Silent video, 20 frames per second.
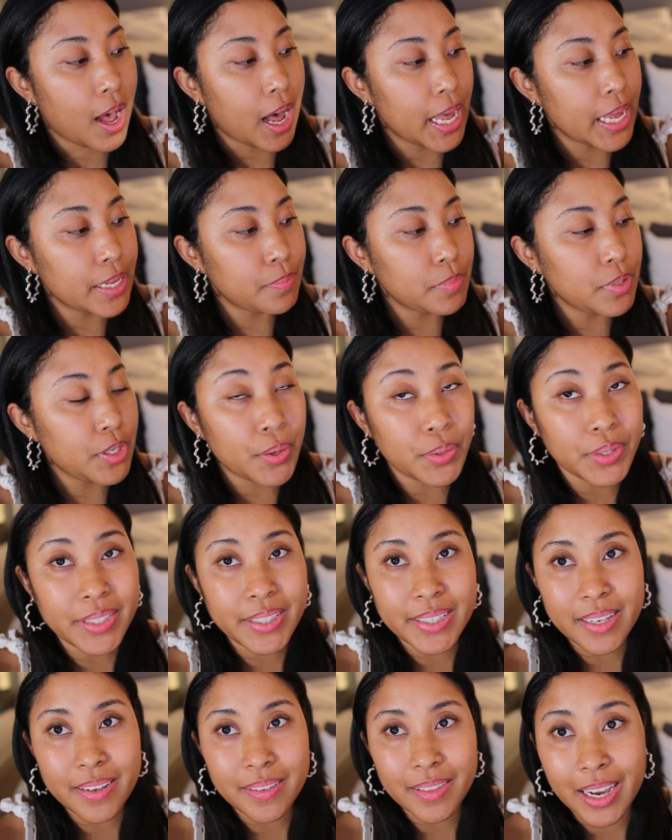I'm
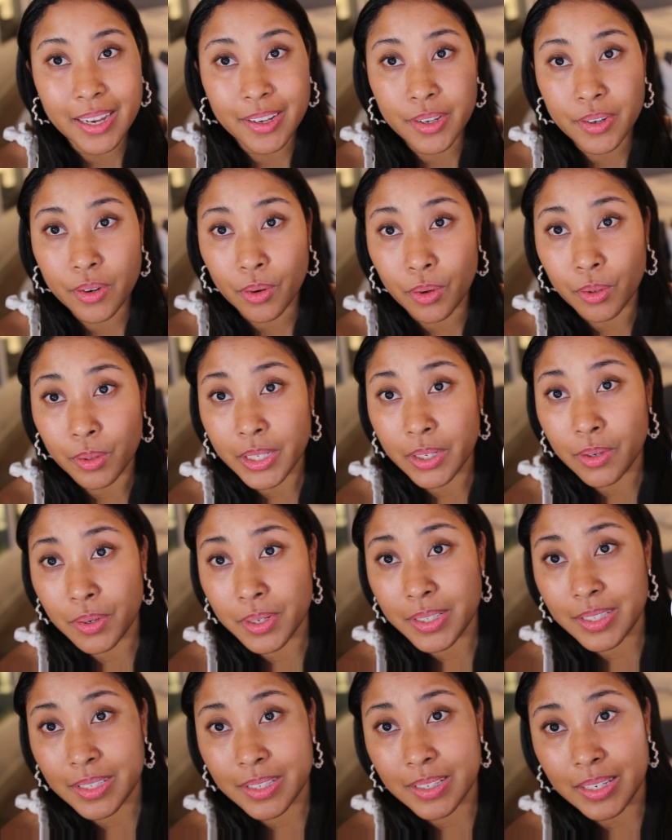noticing that you're only
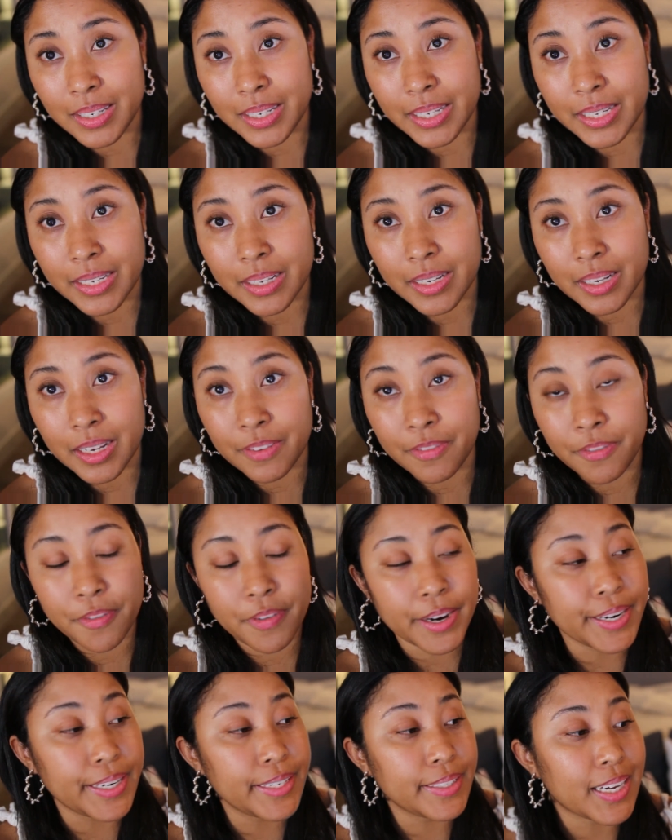going to need a
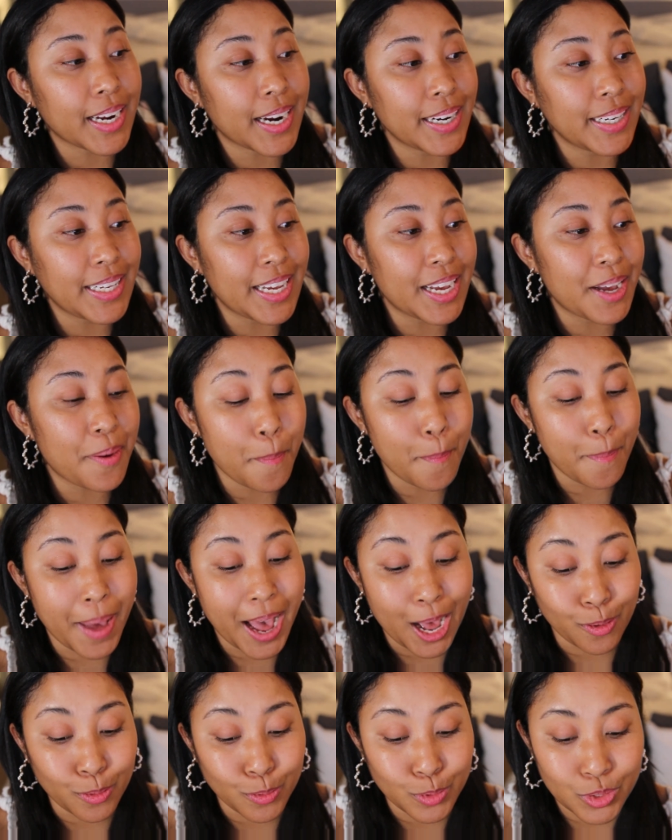very tiny
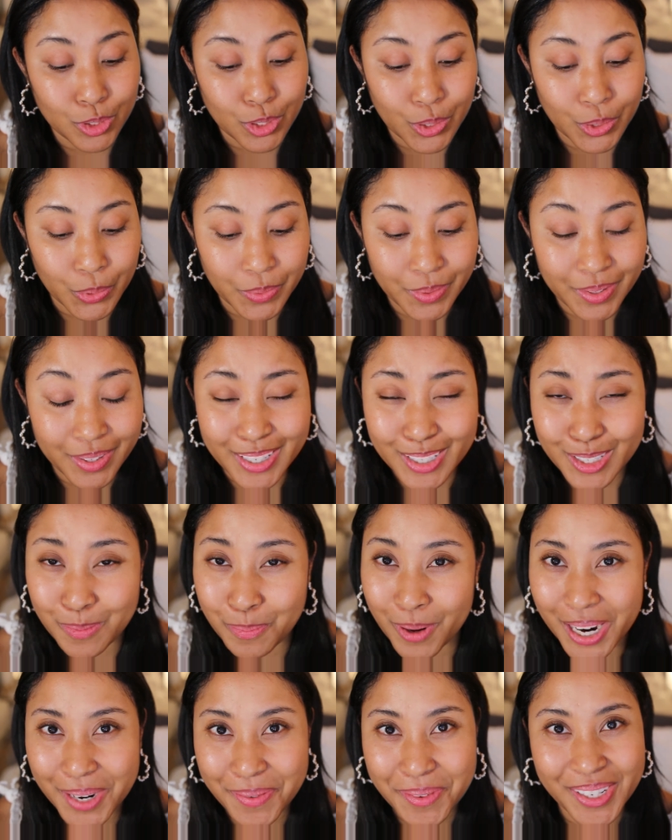amount, so this
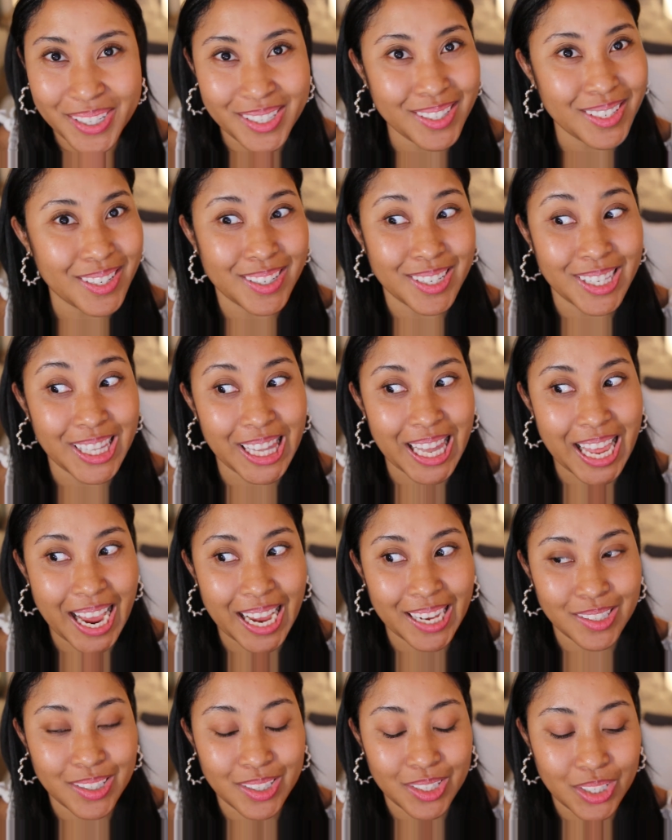primer is gonna
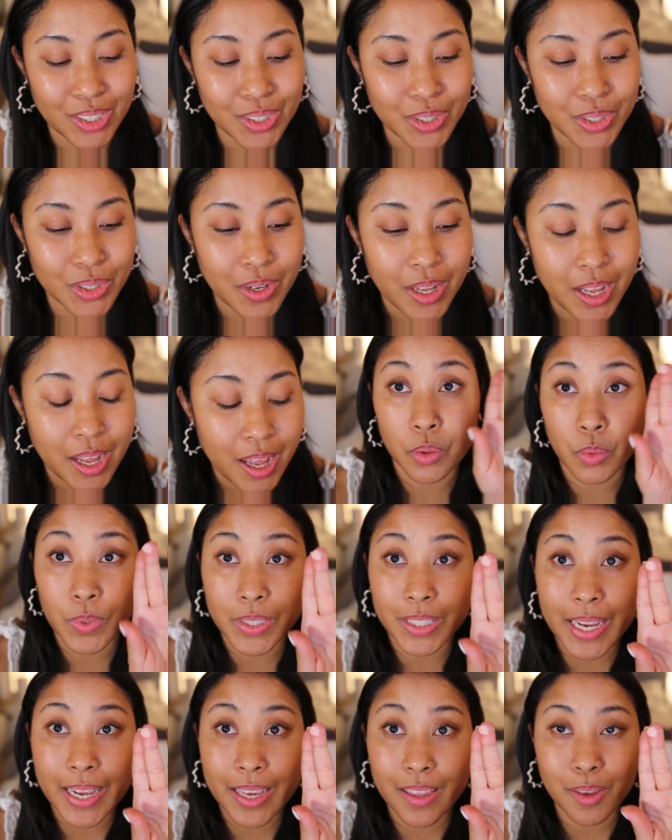last you. So
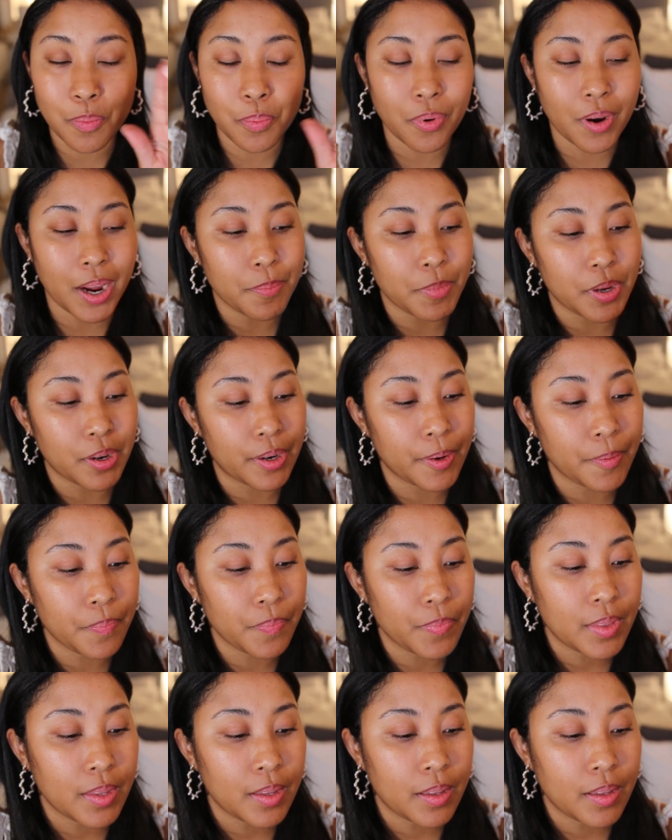we take the primer.